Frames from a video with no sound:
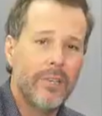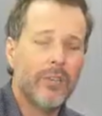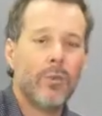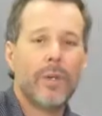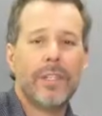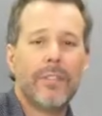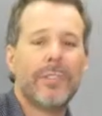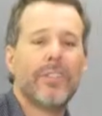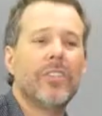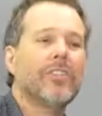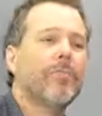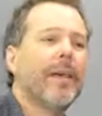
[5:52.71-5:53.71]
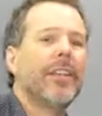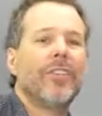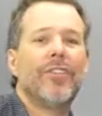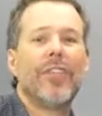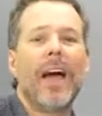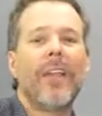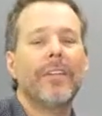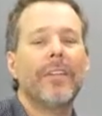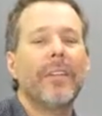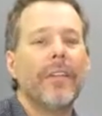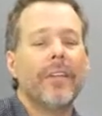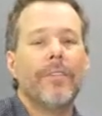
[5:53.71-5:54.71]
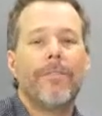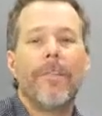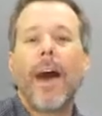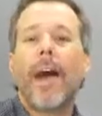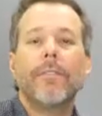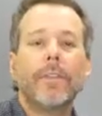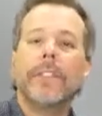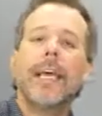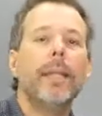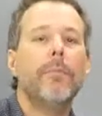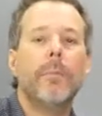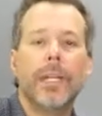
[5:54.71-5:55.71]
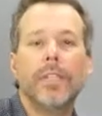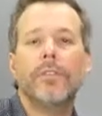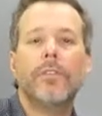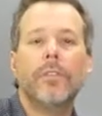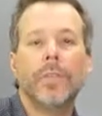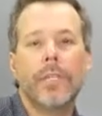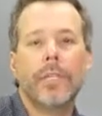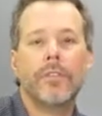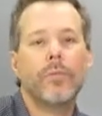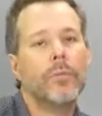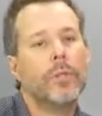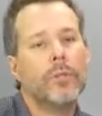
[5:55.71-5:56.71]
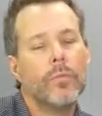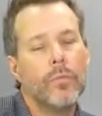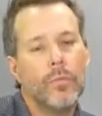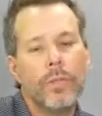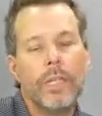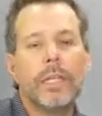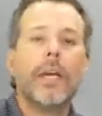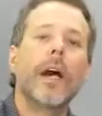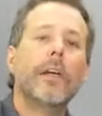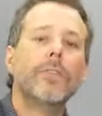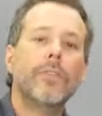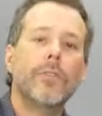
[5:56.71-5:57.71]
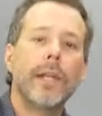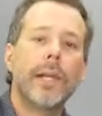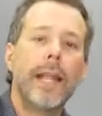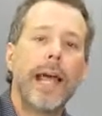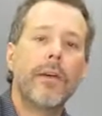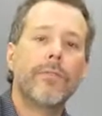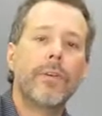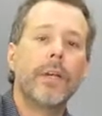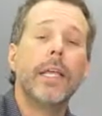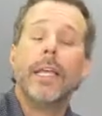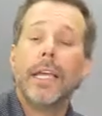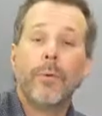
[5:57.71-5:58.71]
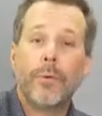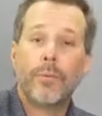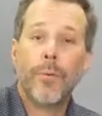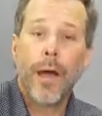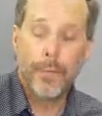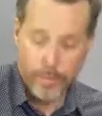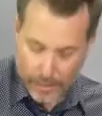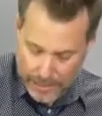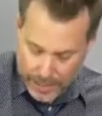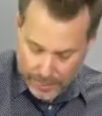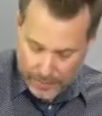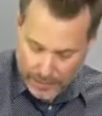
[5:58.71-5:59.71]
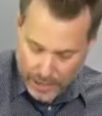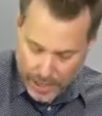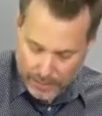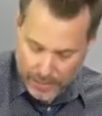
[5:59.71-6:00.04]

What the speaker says: you were to spend a solid 5 or 10 minutes doing this with really concentrated effort, it would probably get the job